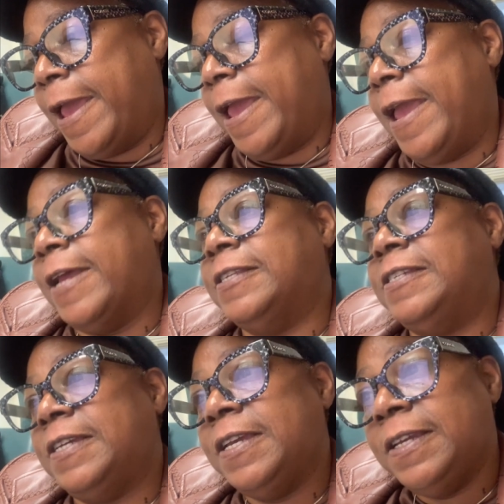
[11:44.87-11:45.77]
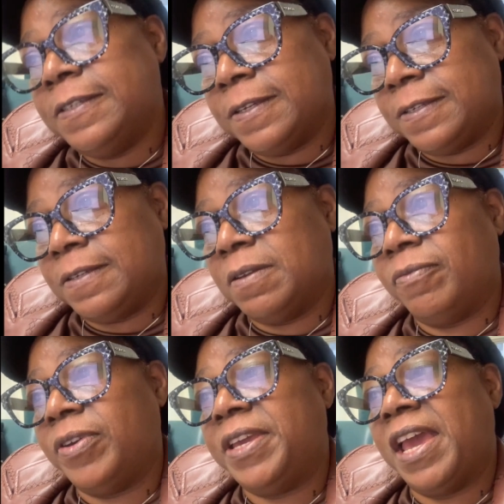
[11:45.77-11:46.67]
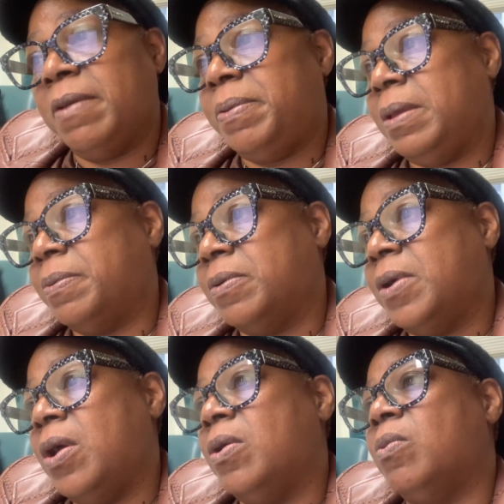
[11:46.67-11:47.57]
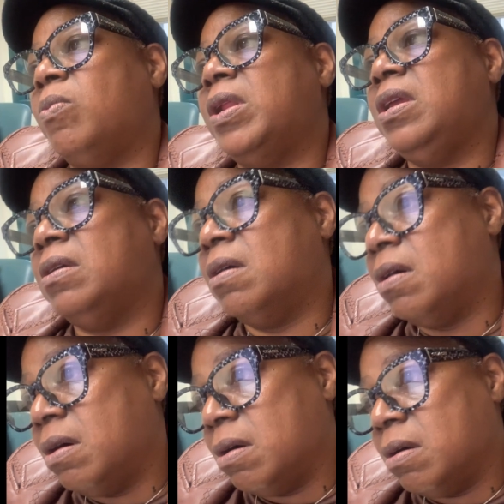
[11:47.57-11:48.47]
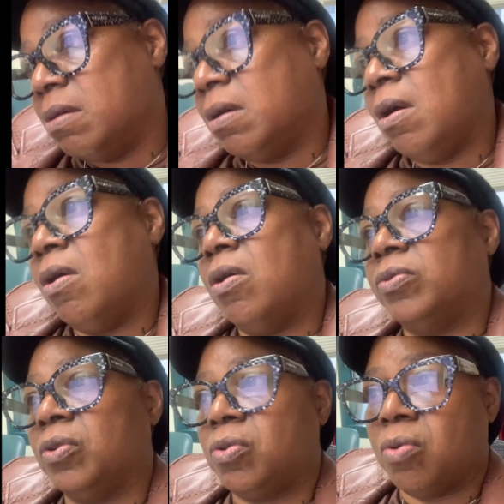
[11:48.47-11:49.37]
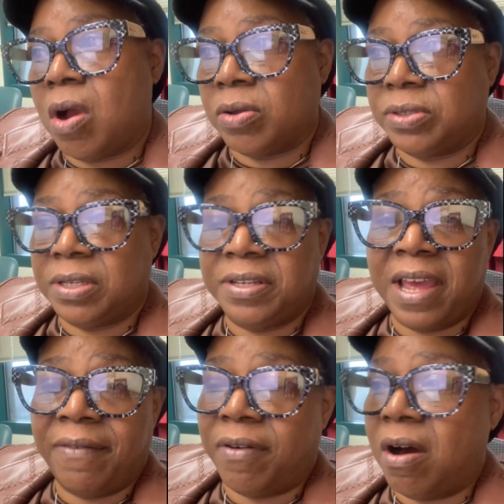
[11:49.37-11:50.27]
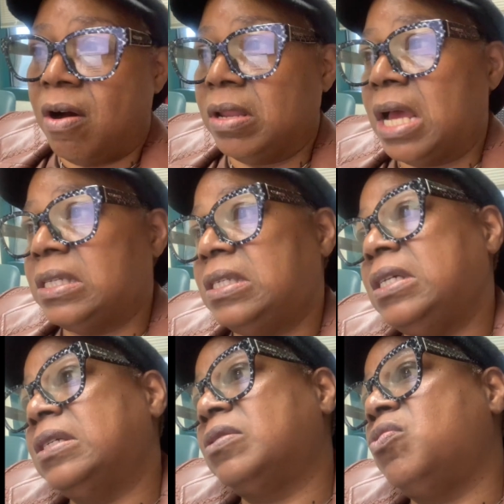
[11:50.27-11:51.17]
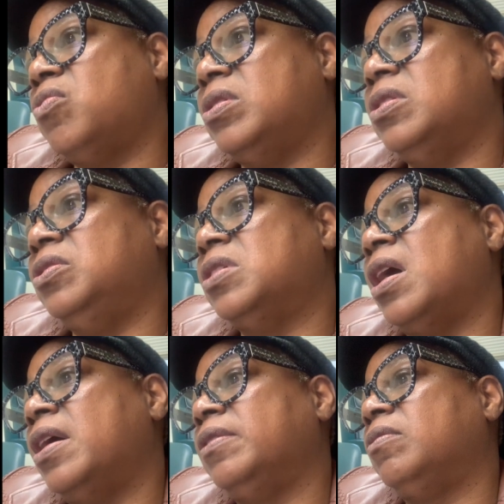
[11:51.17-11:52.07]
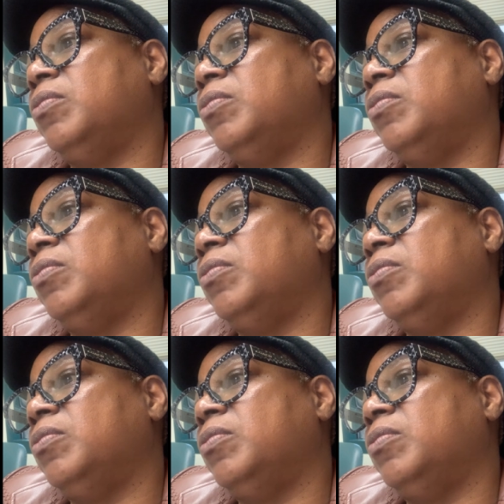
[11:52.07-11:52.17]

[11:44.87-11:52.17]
And Jesus forgave people when he hung on the cross to die for all our sins, according to John